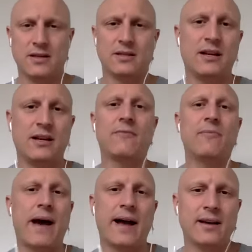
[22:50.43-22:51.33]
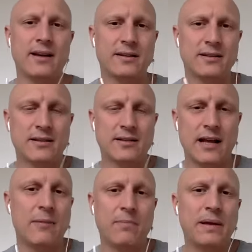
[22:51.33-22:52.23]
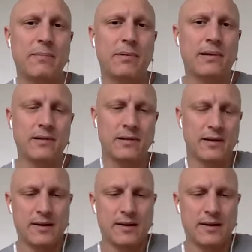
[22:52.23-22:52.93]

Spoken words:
to give back and help people